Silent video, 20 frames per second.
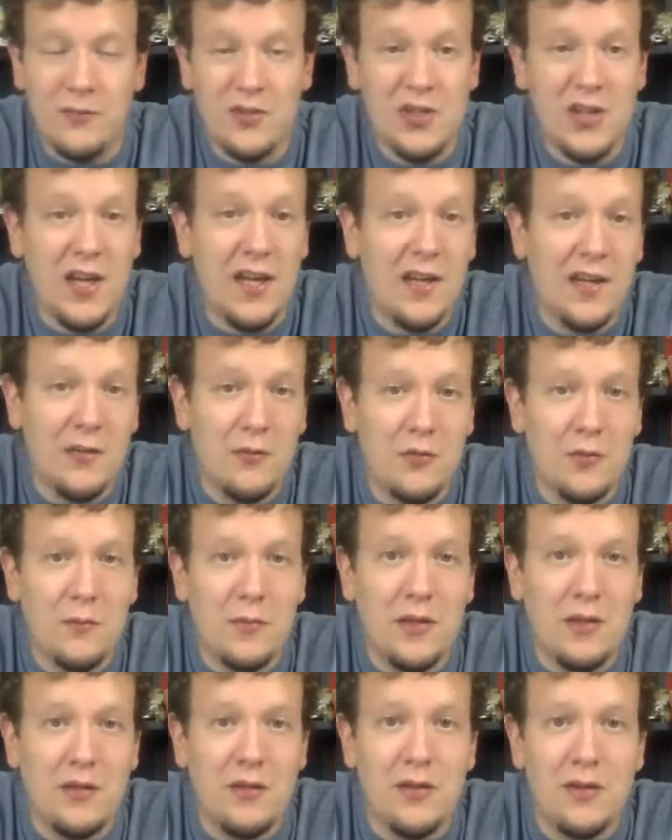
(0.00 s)
Shaggy would
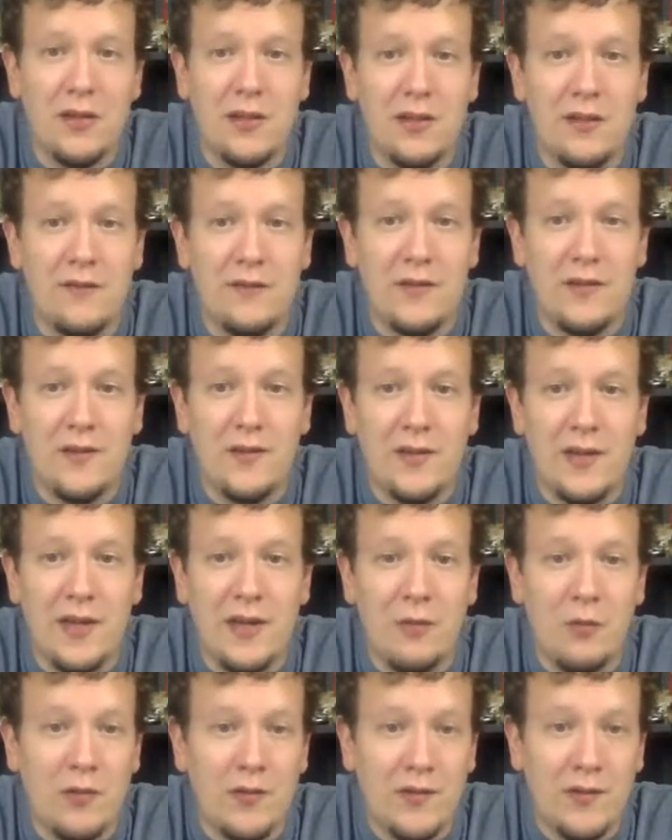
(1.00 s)
be good if his
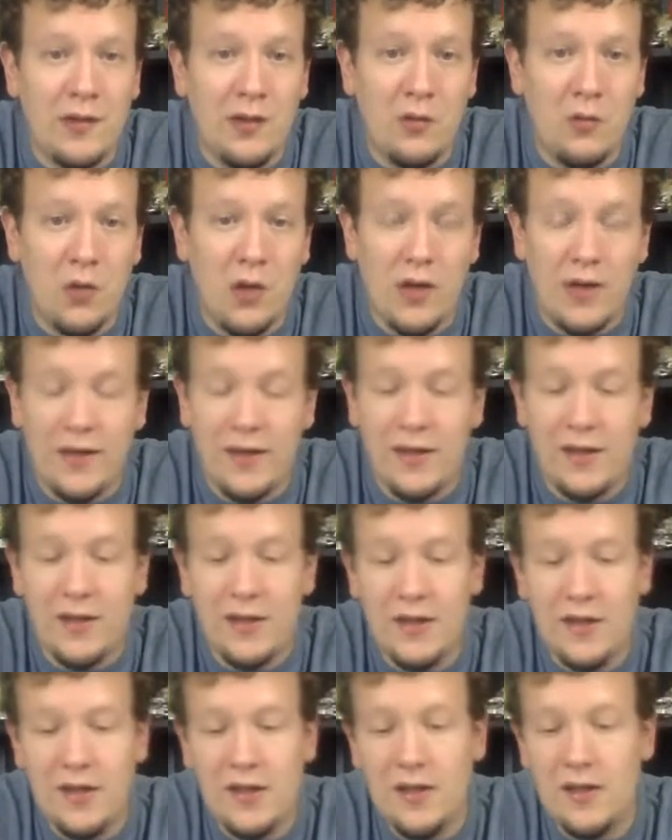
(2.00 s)
leg wasn't all wonky.
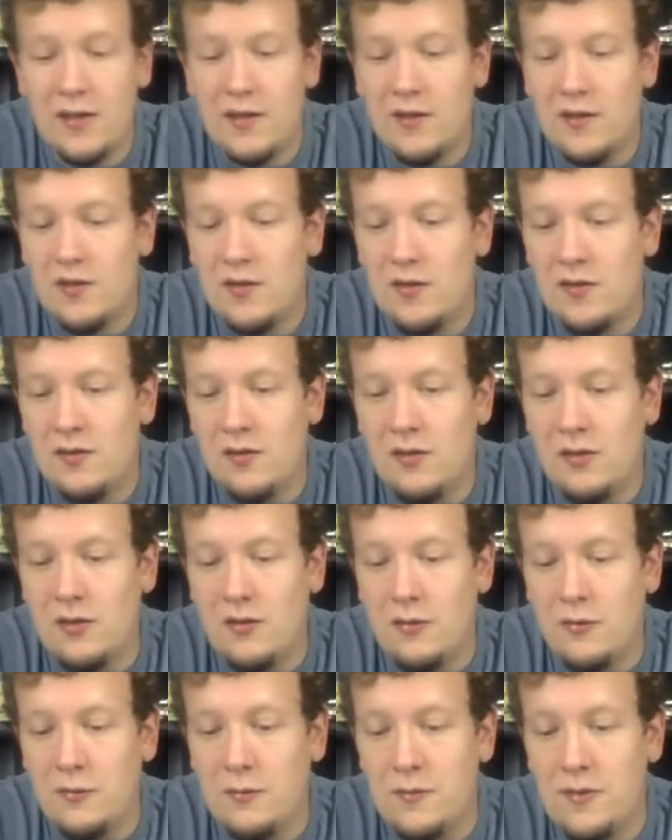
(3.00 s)

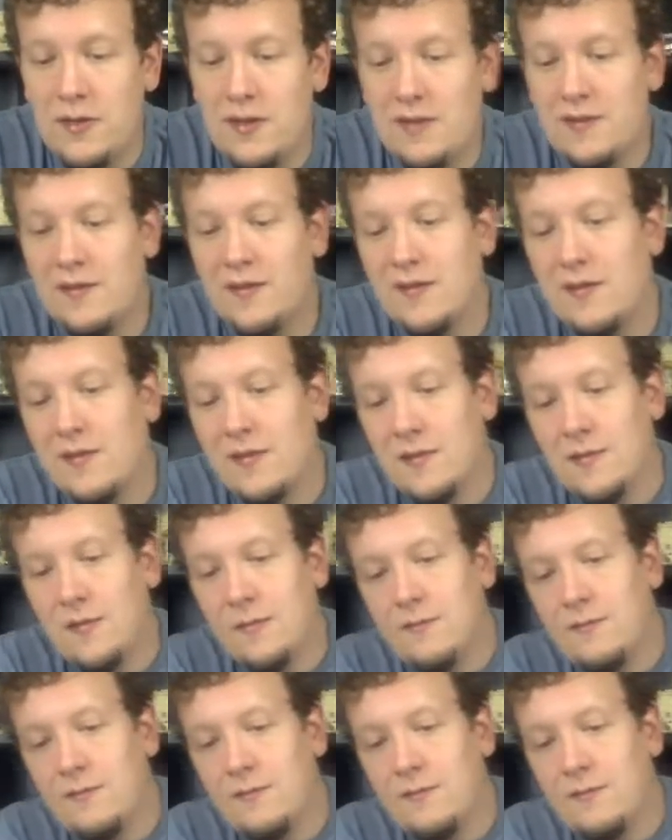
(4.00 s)
So it's